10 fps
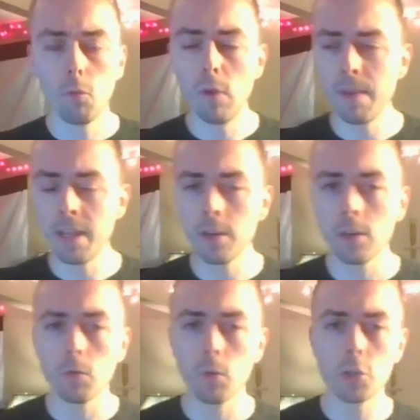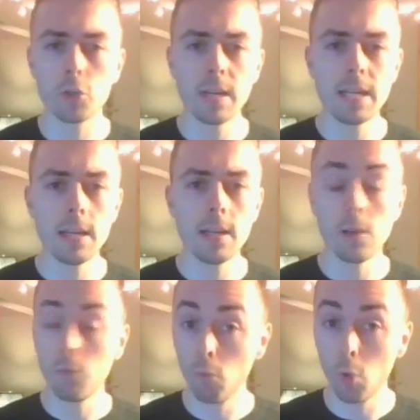Women
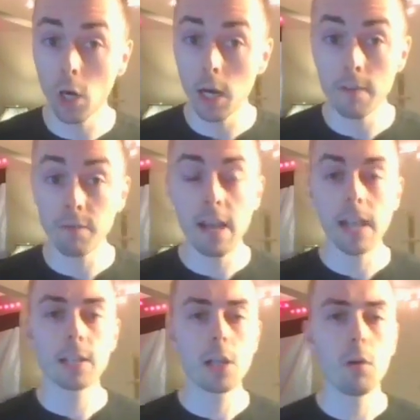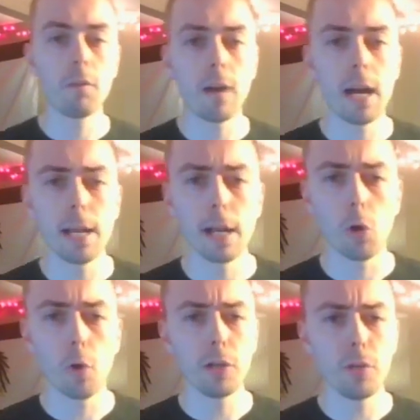were in fact codified
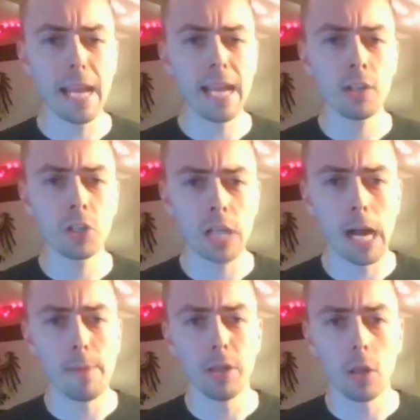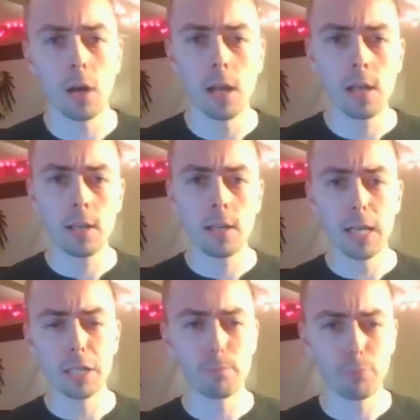according to English common law
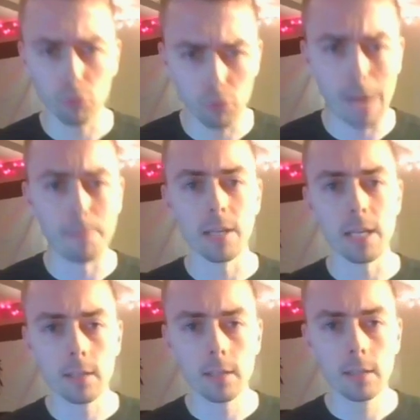as property.